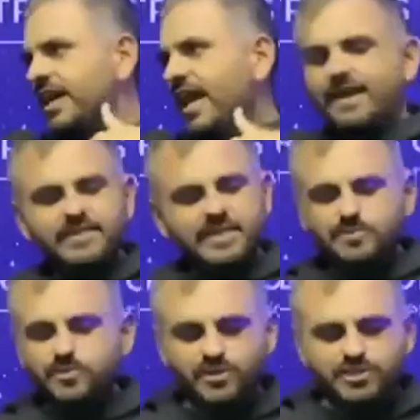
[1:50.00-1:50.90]
and this
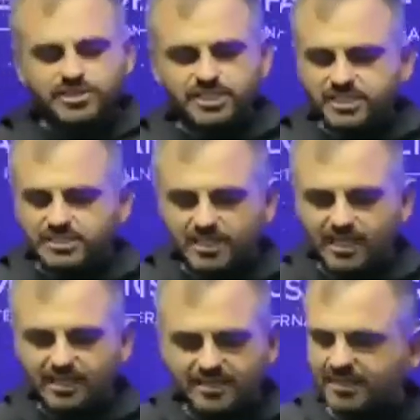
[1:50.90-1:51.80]
book just
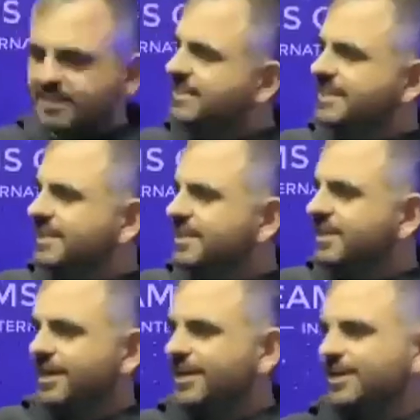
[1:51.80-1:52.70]
like,
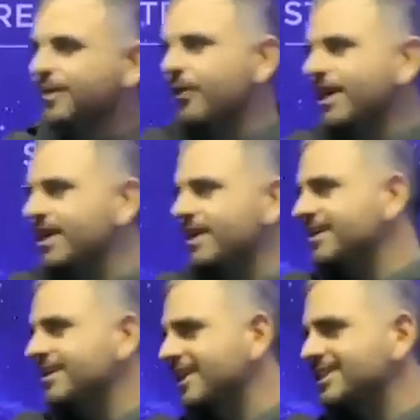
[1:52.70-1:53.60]
I couldn't win.
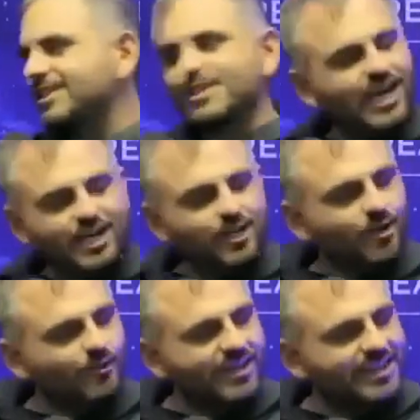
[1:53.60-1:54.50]
You know, I
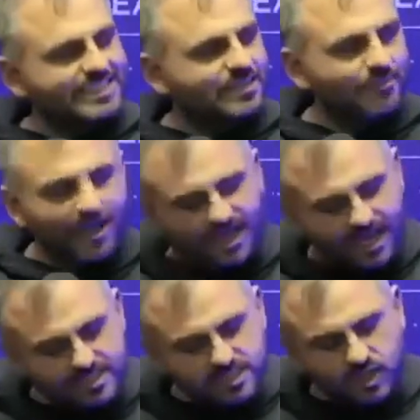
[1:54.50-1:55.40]
couldn't win this debate.
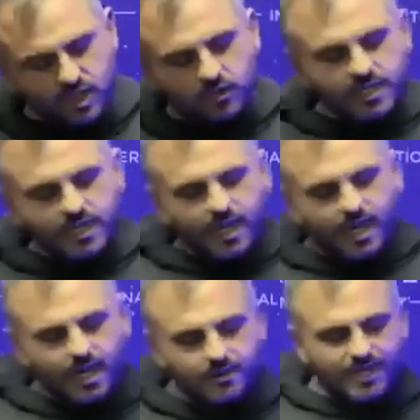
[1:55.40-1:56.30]
And so
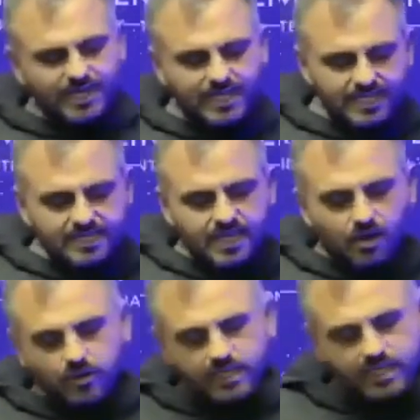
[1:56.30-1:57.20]
it
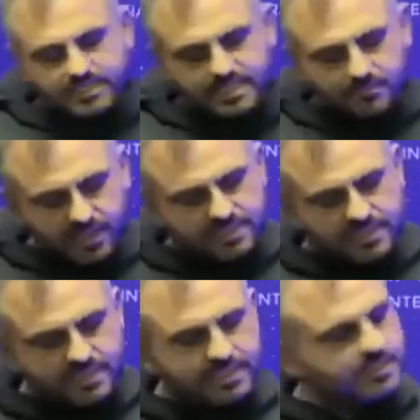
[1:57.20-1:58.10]
not only is it amazing
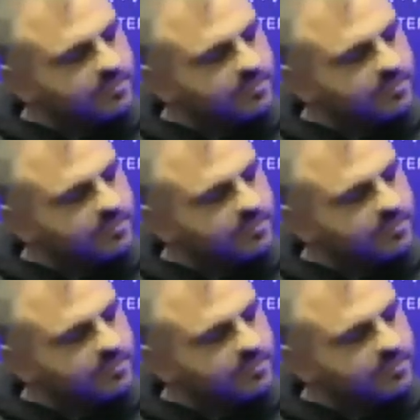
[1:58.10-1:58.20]
to see